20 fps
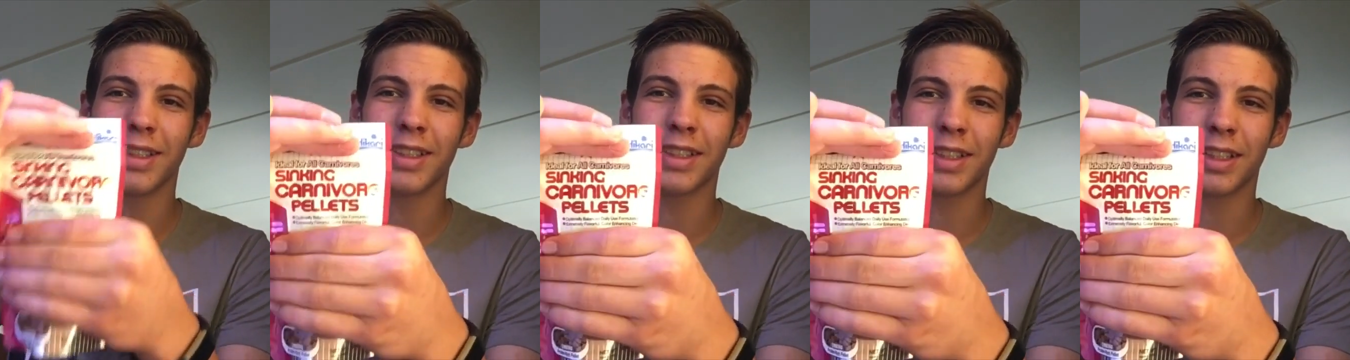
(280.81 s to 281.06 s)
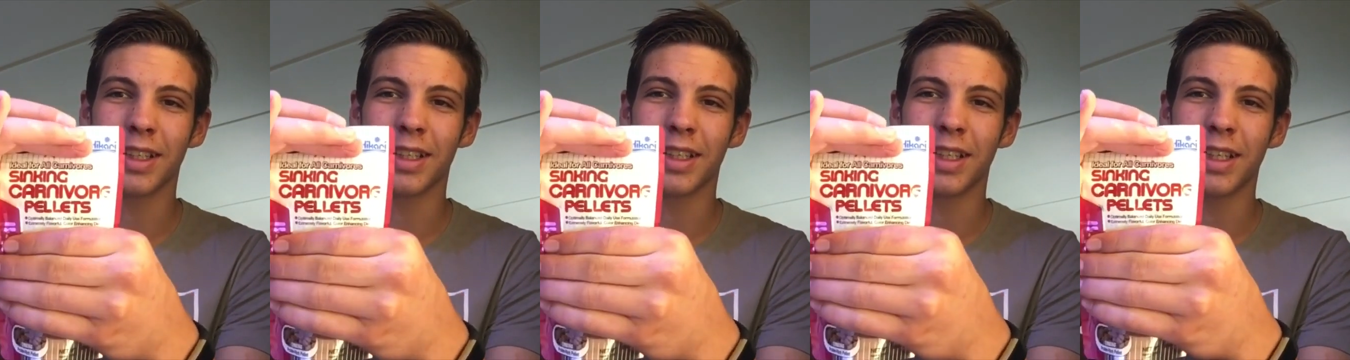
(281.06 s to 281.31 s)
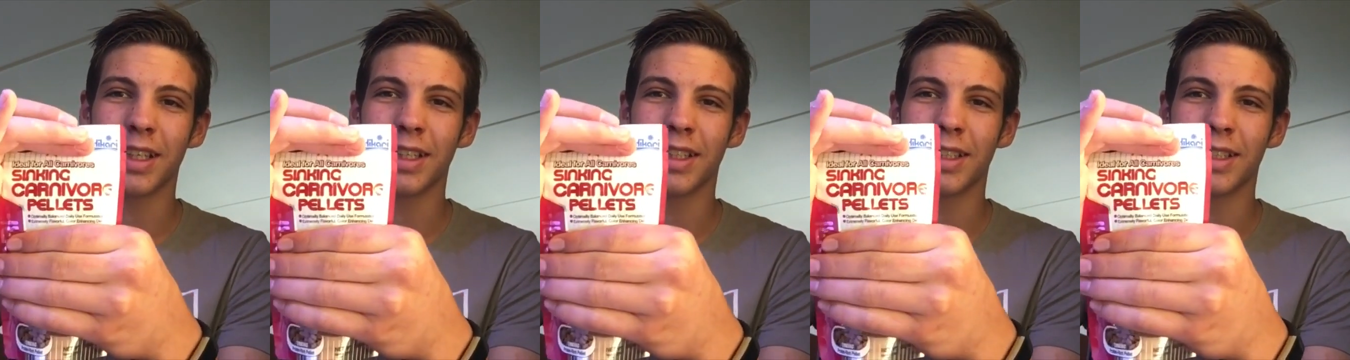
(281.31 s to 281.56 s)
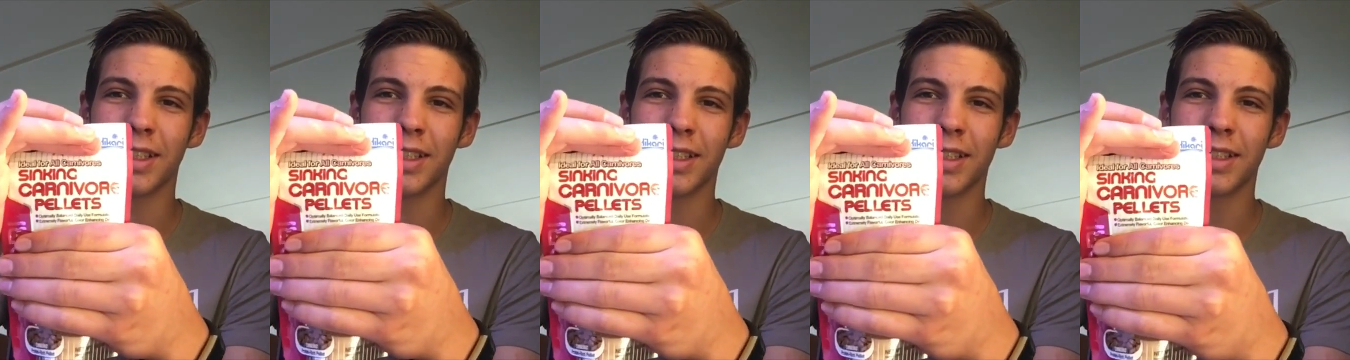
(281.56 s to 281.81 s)
is gonna eat
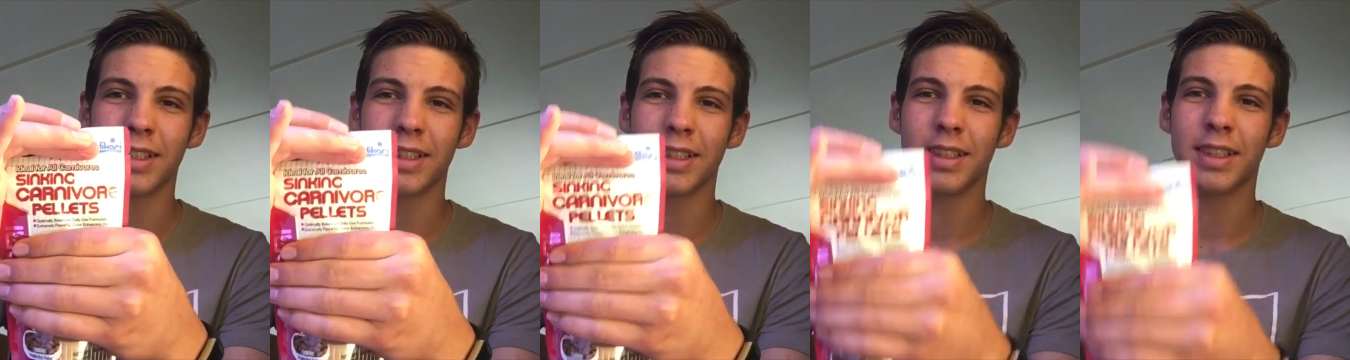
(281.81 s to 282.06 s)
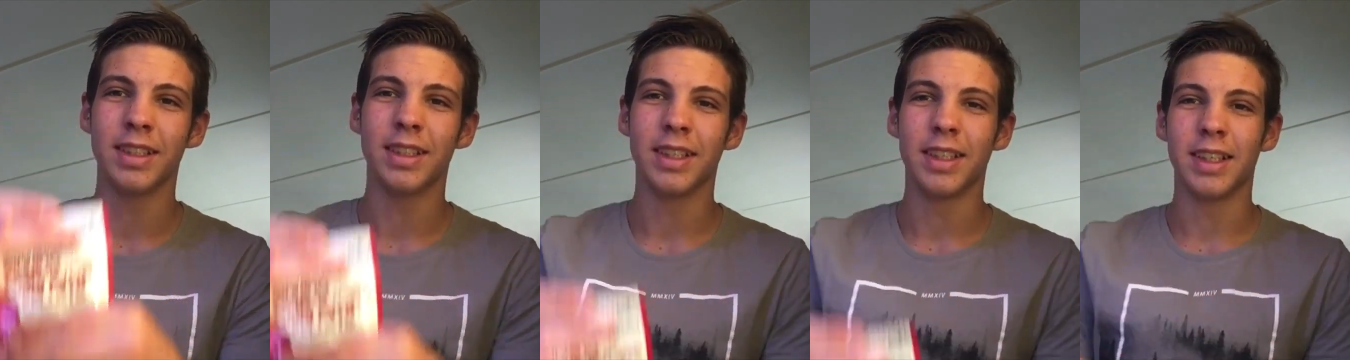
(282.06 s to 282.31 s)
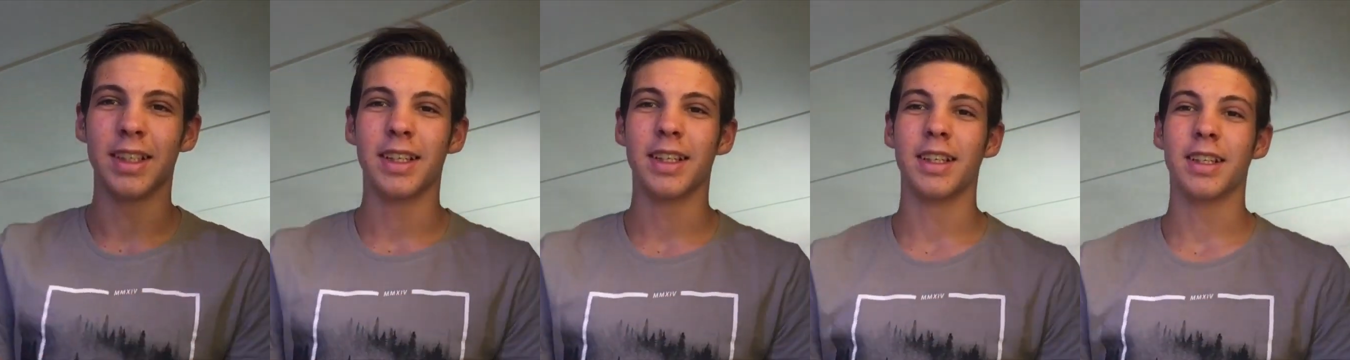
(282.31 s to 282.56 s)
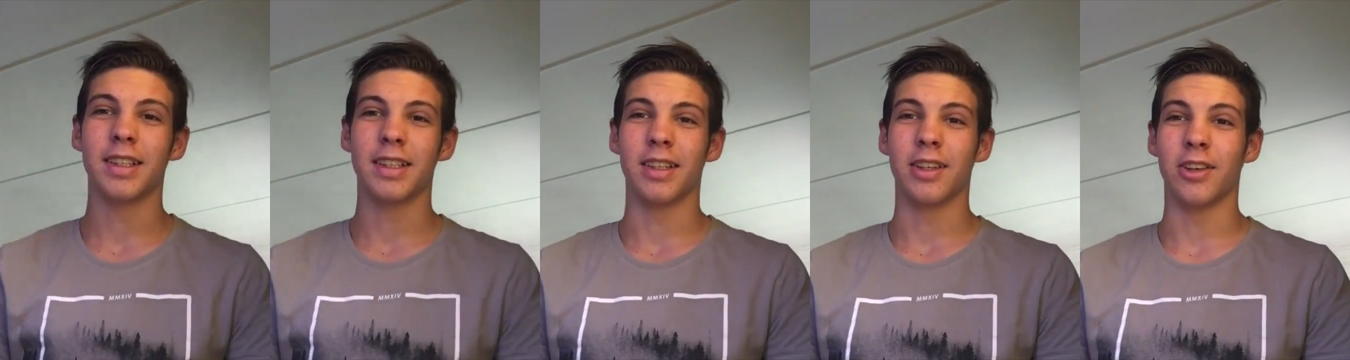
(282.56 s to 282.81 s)
this,
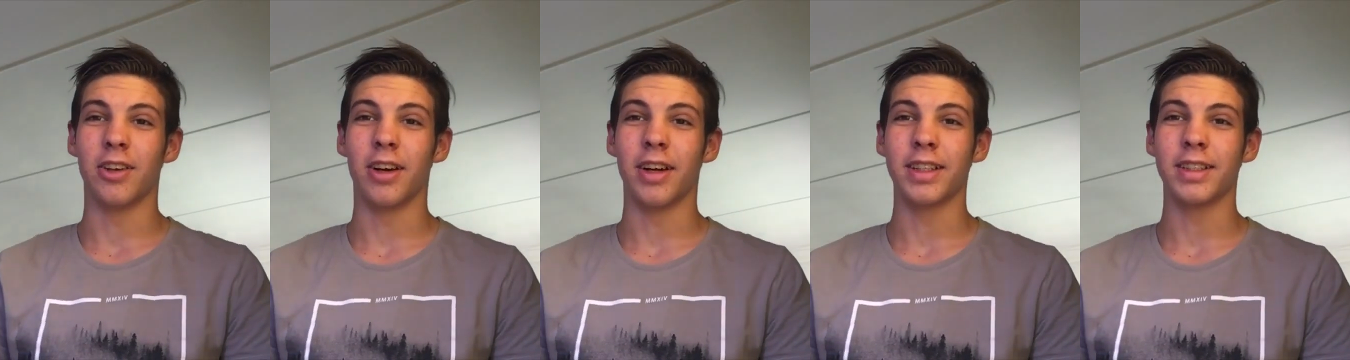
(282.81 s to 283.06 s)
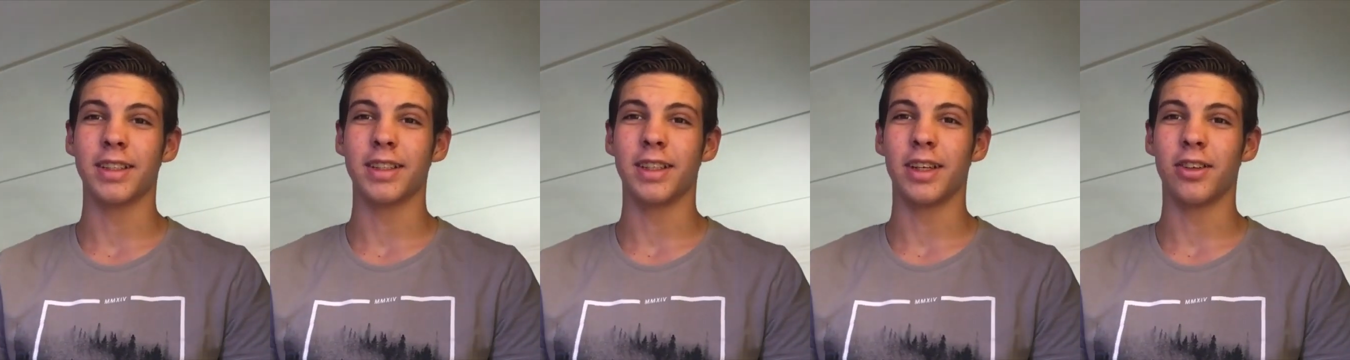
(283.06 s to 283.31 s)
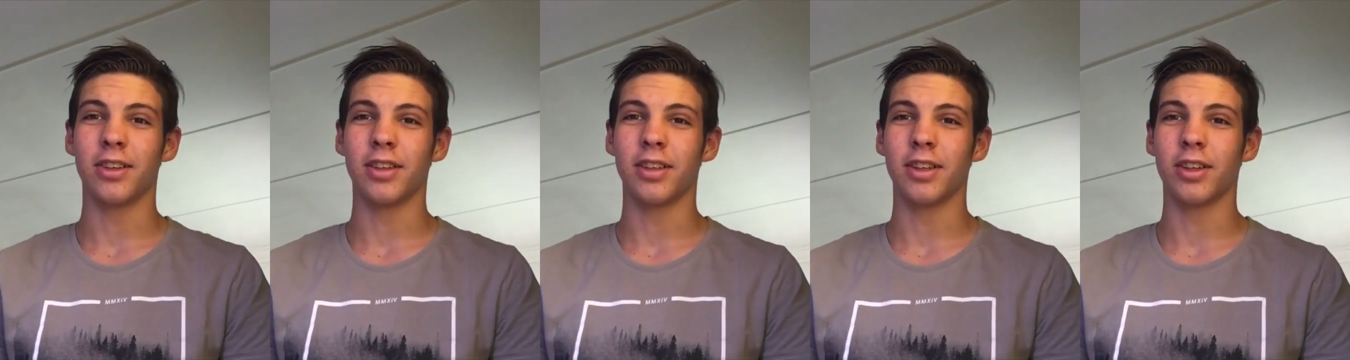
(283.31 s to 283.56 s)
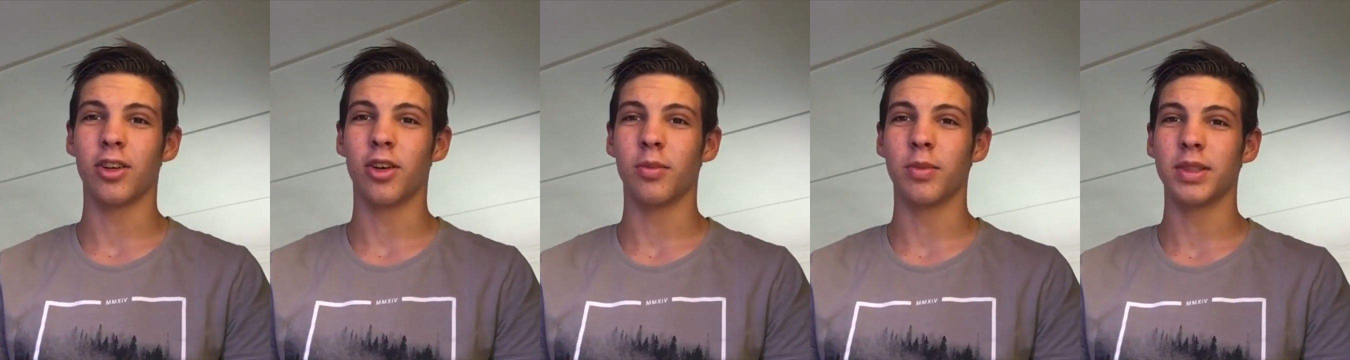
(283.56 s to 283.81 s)
write it down in
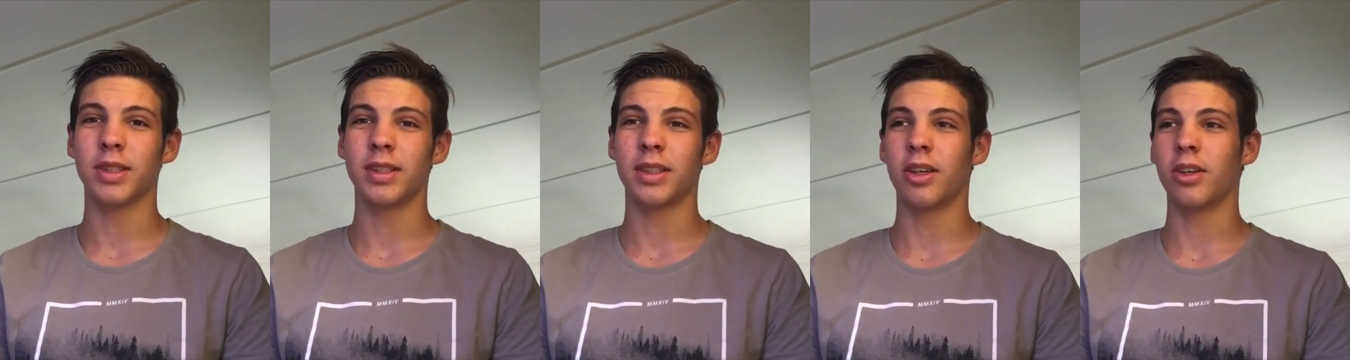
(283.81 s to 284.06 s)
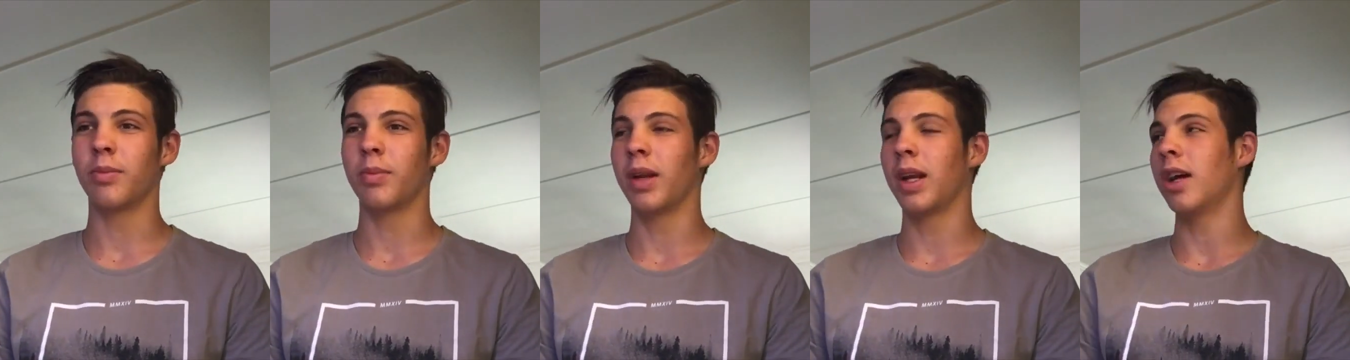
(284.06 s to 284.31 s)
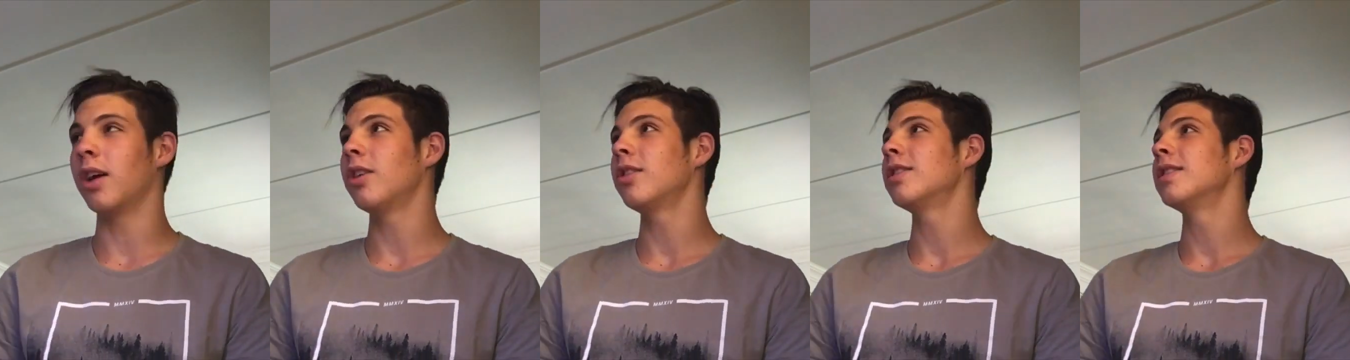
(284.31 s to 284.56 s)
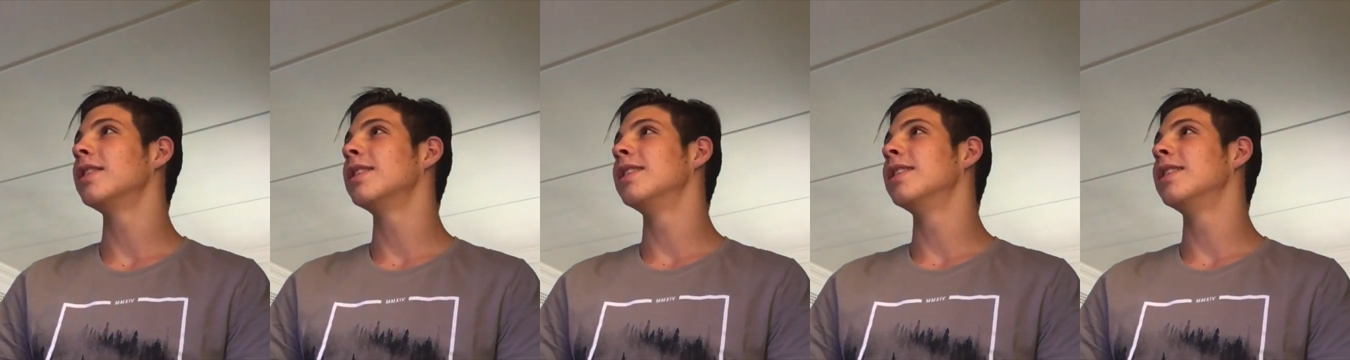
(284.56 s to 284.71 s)
the comments down below.